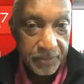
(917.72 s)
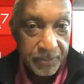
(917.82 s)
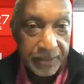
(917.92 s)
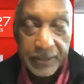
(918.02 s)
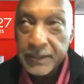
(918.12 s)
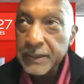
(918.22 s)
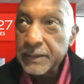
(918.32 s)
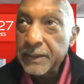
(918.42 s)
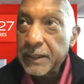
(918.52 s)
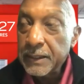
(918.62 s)

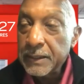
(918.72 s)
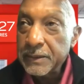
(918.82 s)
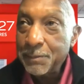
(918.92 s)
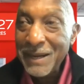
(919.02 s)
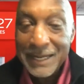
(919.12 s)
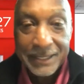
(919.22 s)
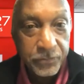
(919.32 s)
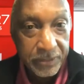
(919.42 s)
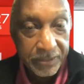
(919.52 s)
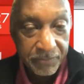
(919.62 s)
And the
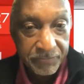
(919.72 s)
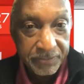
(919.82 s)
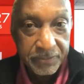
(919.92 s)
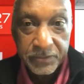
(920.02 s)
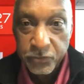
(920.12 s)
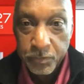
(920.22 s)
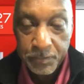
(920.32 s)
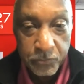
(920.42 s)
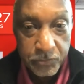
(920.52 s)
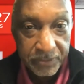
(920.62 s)
packaging of it, the
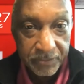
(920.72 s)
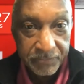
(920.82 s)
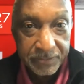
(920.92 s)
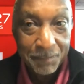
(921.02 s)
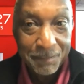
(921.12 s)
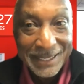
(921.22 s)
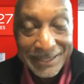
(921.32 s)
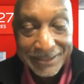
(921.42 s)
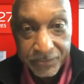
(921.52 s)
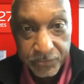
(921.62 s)
distribution of it, the
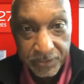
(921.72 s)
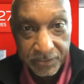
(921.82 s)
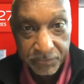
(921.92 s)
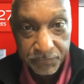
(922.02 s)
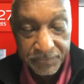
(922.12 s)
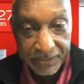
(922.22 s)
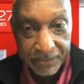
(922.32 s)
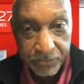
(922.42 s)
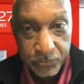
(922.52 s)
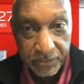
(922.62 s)
maintenance of
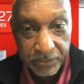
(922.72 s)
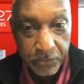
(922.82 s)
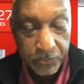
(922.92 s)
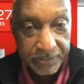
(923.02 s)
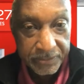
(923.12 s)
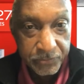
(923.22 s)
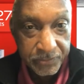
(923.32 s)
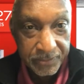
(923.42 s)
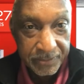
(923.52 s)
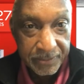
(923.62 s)
energy units,
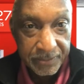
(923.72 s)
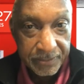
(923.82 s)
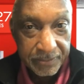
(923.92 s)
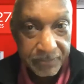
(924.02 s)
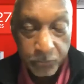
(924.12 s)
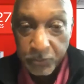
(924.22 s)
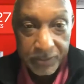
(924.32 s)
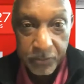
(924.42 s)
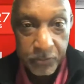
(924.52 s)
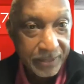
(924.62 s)
those are going
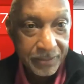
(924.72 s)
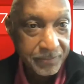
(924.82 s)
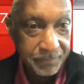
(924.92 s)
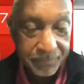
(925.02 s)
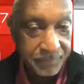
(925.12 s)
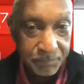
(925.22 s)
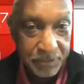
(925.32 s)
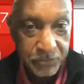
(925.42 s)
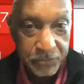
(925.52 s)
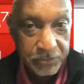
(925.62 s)
to create
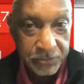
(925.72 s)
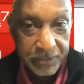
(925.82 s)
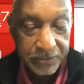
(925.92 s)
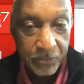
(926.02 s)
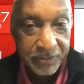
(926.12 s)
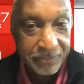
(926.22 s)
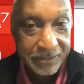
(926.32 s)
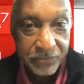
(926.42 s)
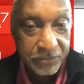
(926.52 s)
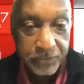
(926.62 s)
businesses that don't even
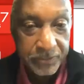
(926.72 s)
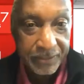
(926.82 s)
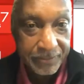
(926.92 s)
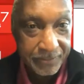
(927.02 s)
exist today.